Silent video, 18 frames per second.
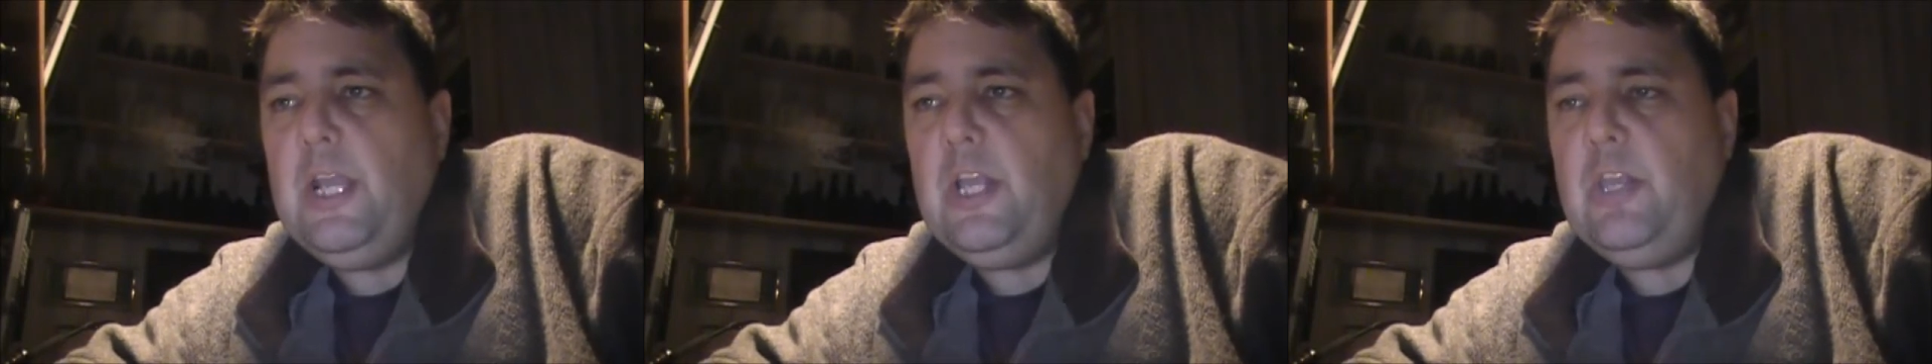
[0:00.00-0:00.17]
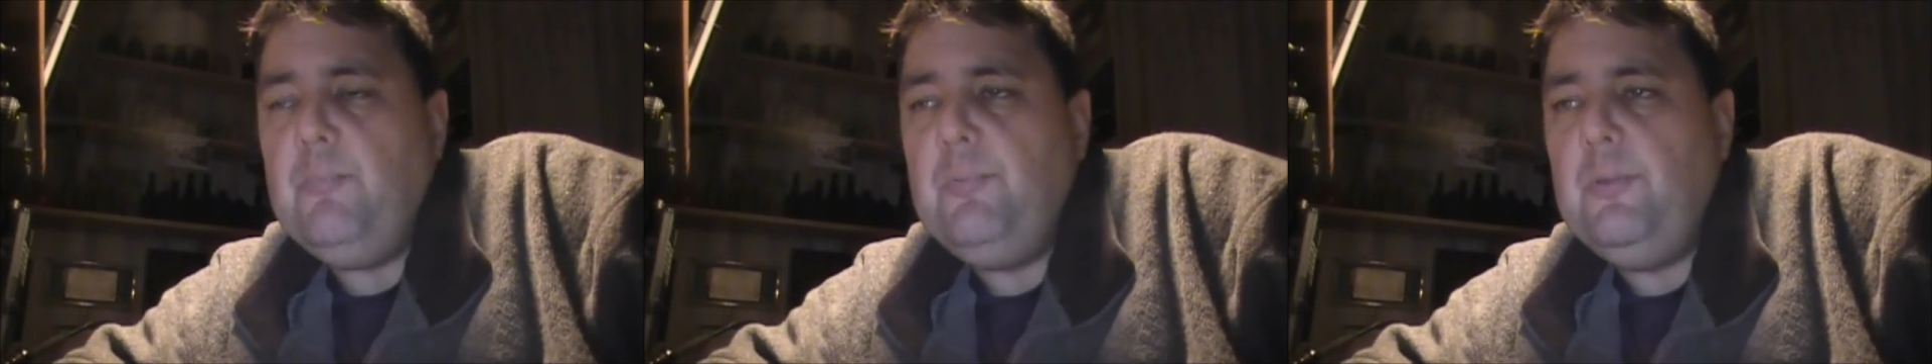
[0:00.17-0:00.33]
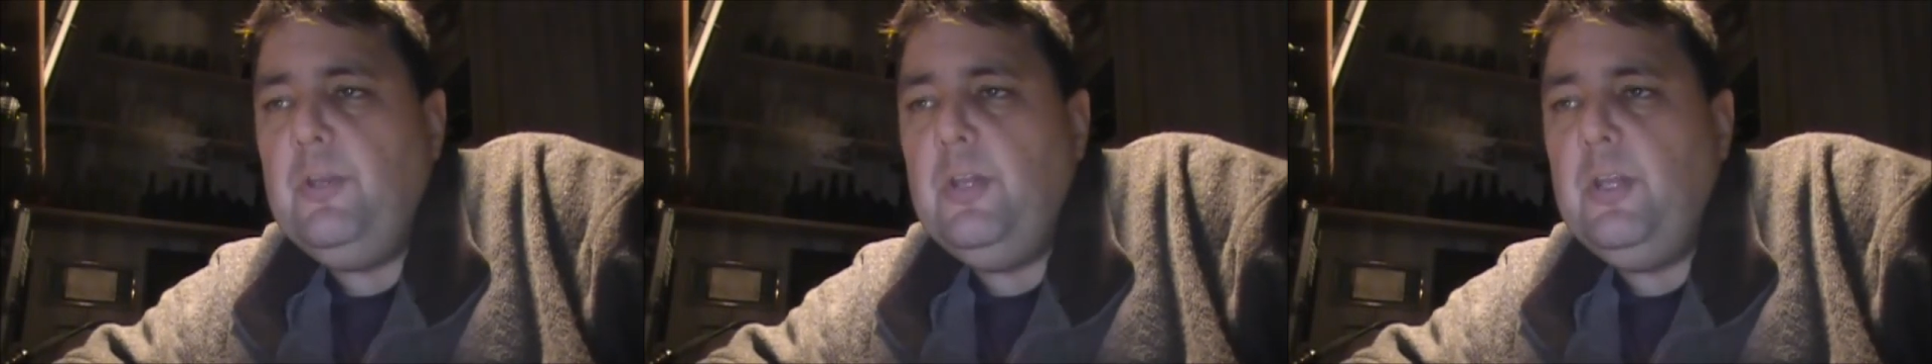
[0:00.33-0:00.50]

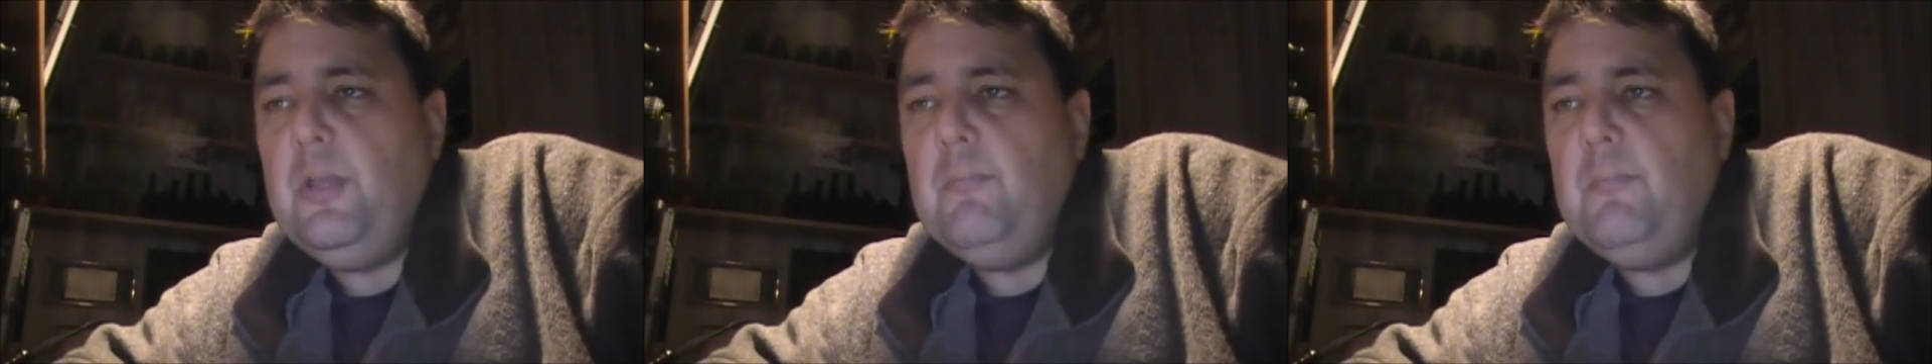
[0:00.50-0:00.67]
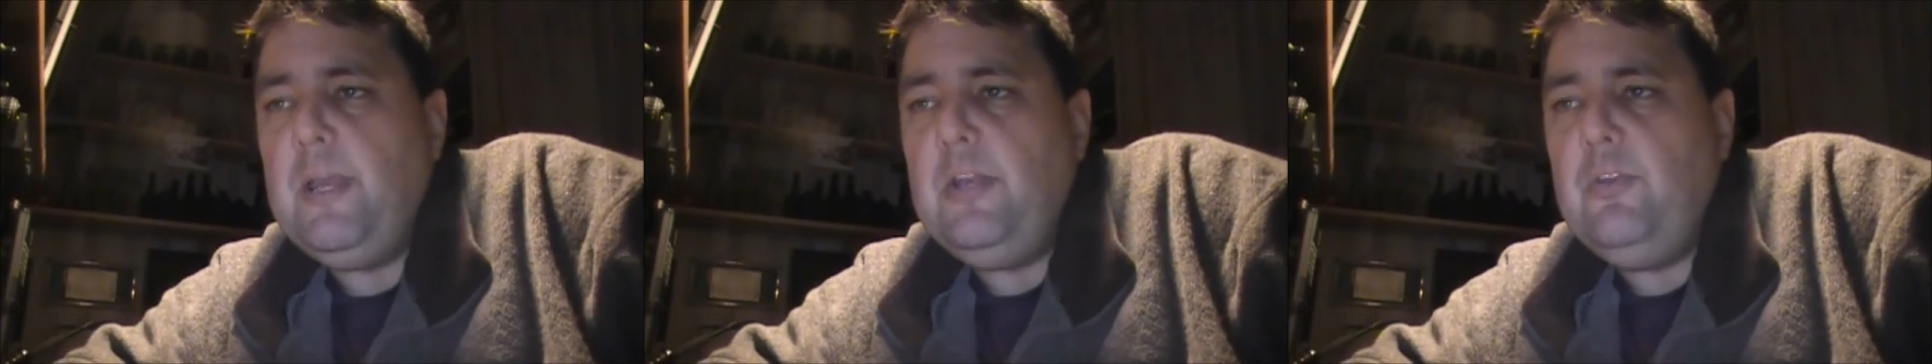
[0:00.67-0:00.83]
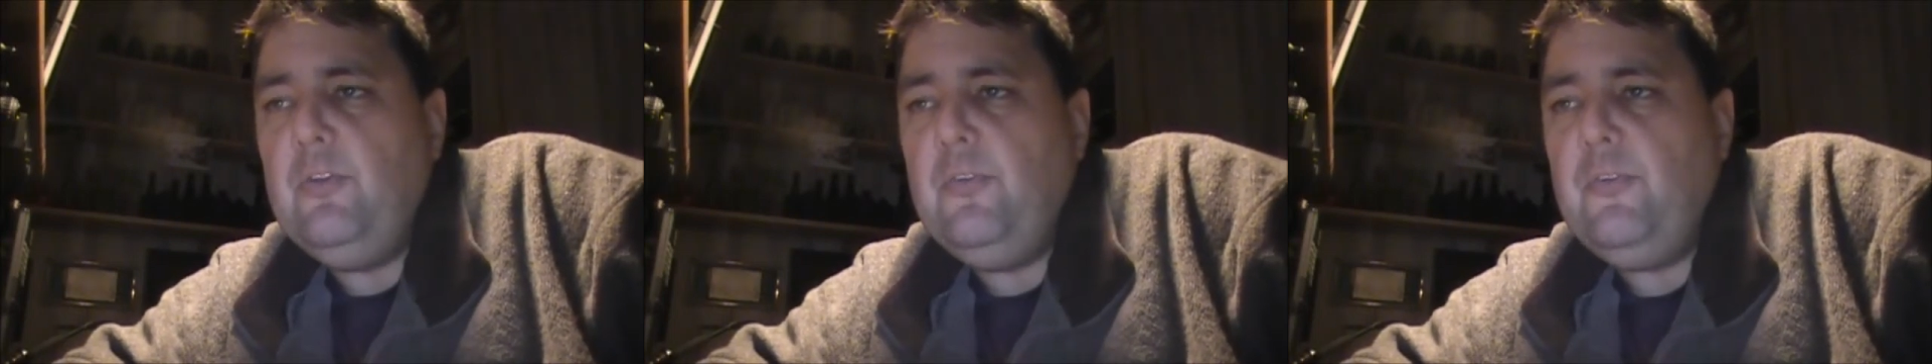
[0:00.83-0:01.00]
has been
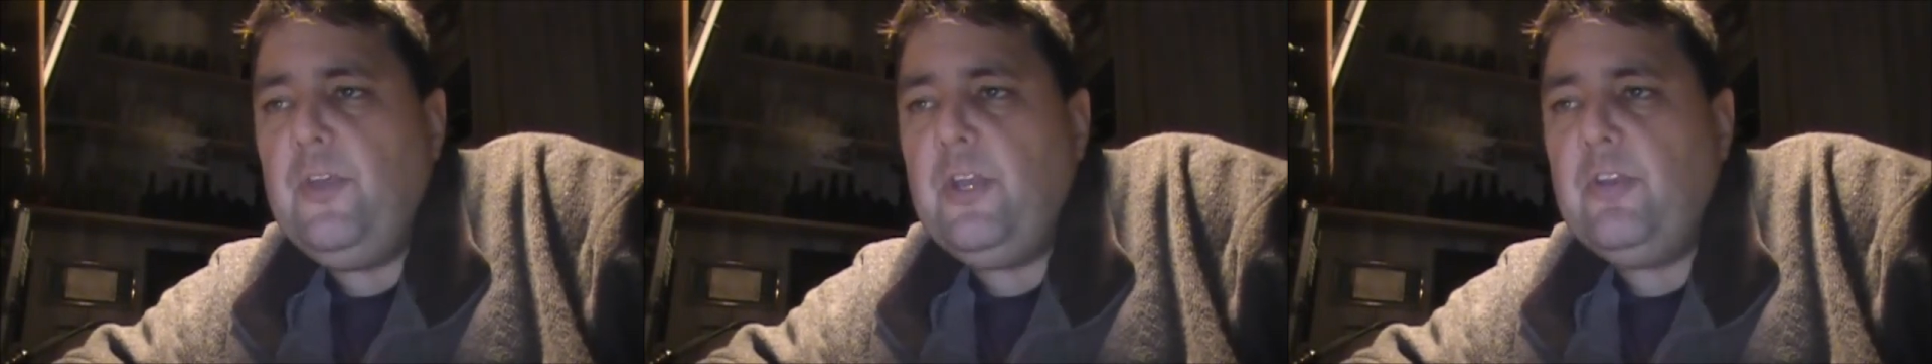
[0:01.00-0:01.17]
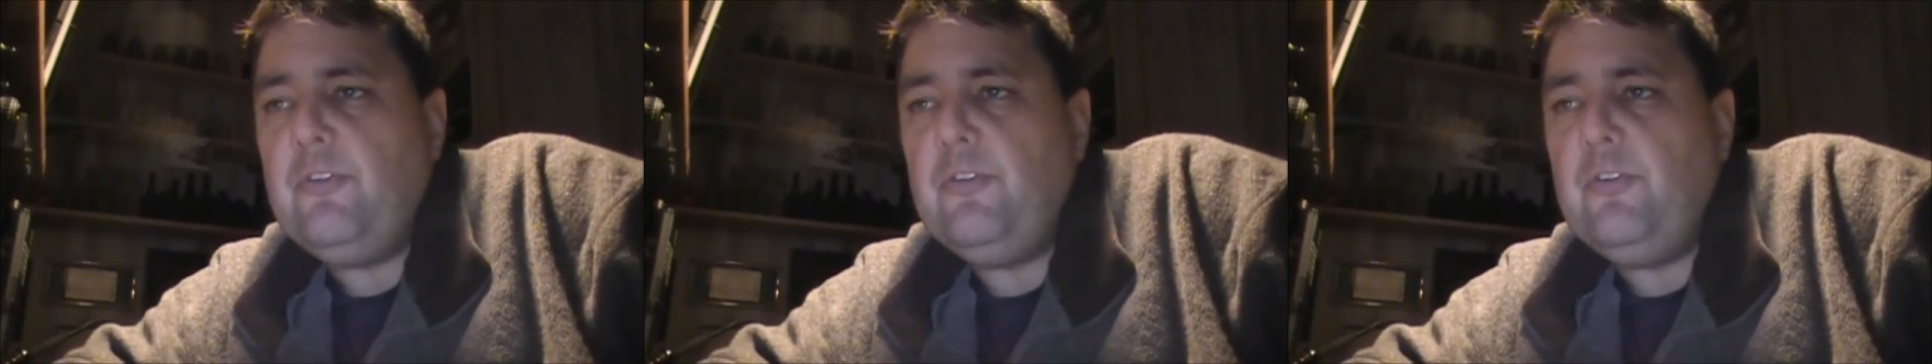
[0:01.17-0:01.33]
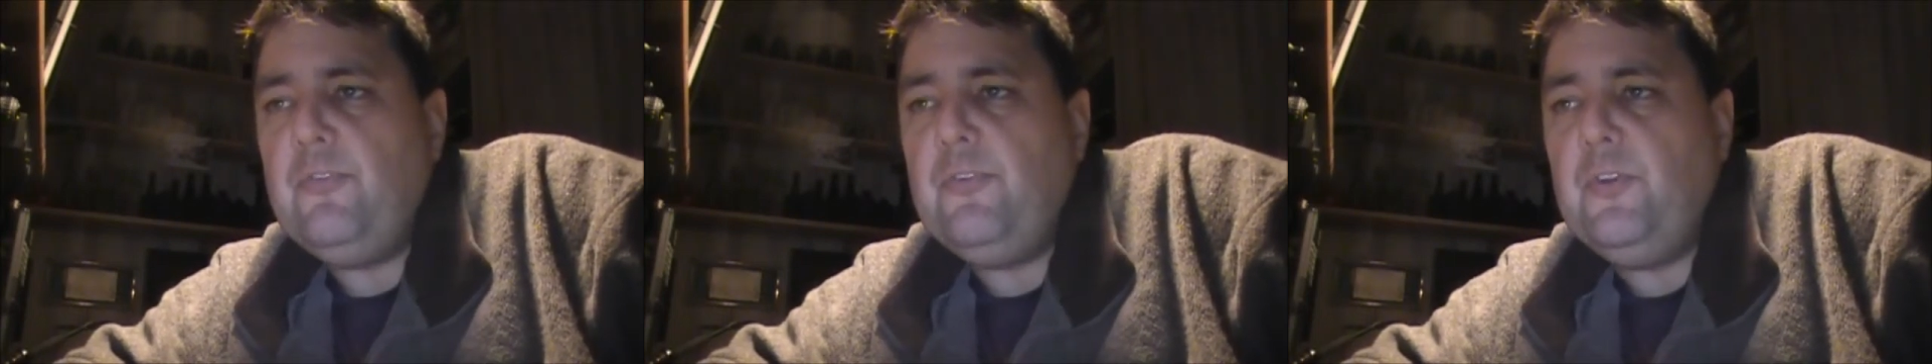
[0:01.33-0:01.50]

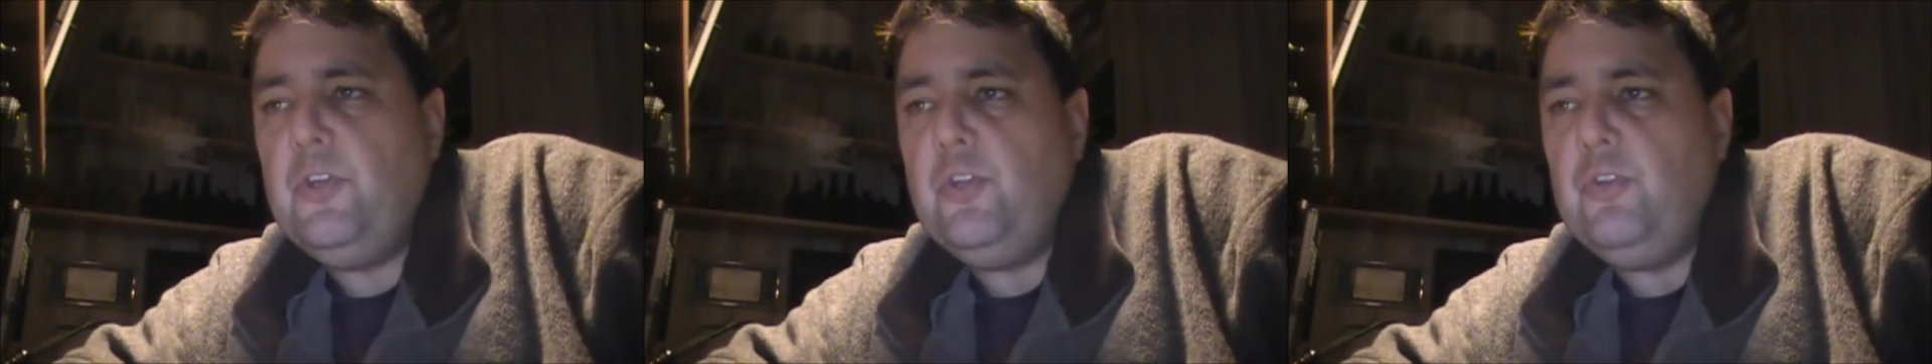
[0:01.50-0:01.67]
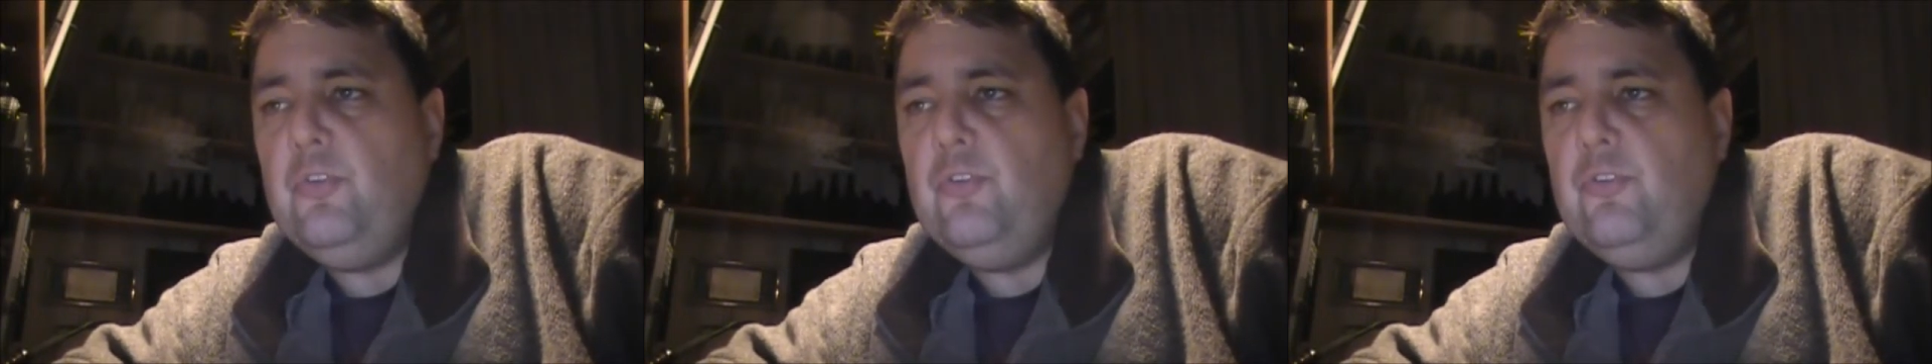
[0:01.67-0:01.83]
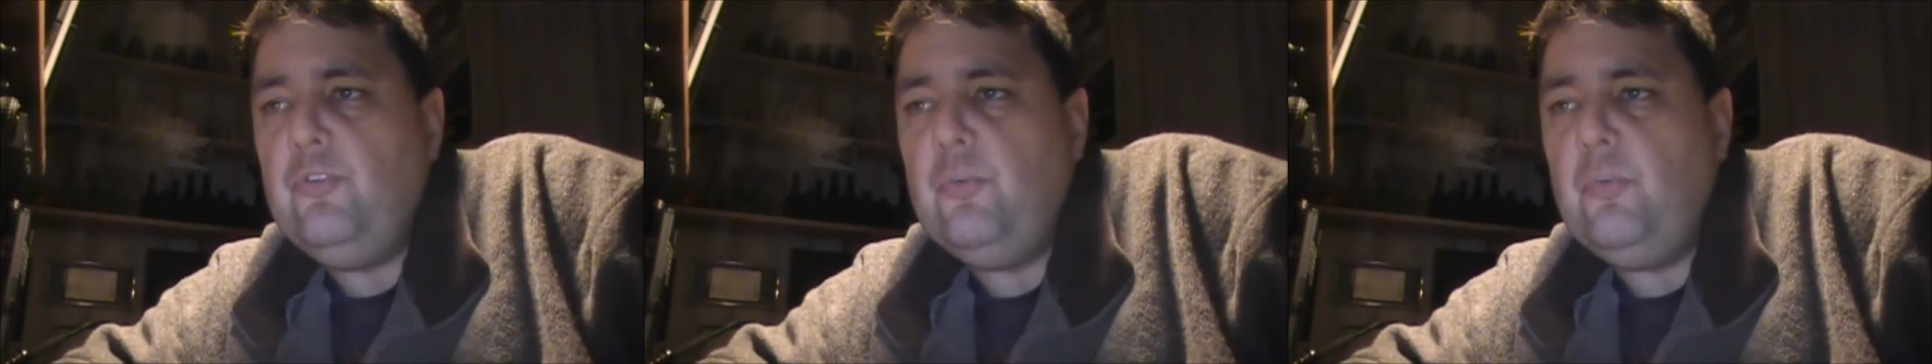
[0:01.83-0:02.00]
manufactured for
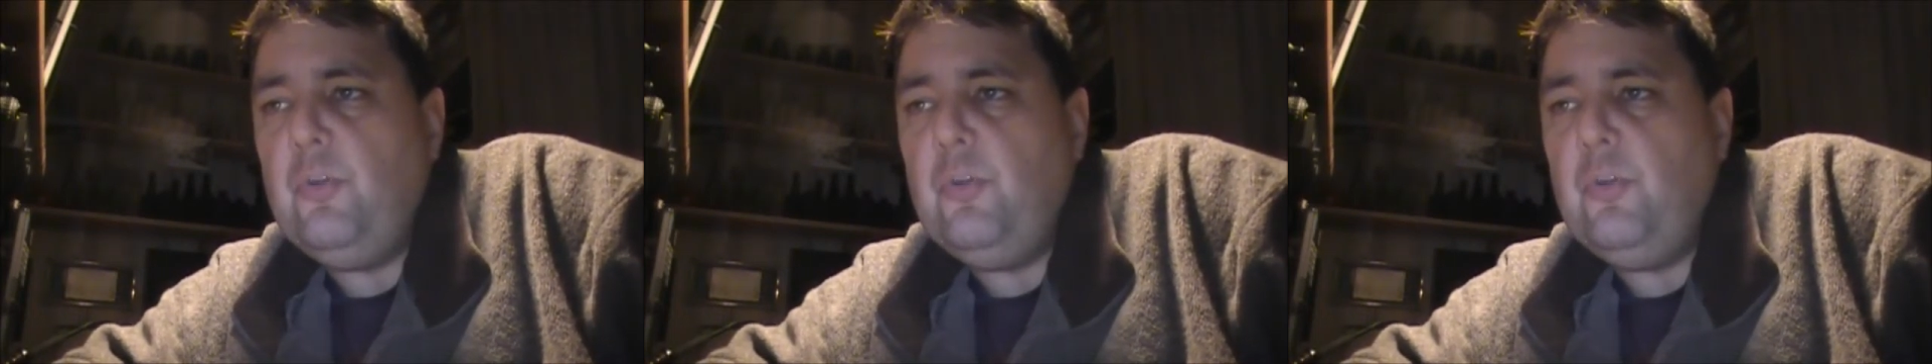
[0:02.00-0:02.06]
use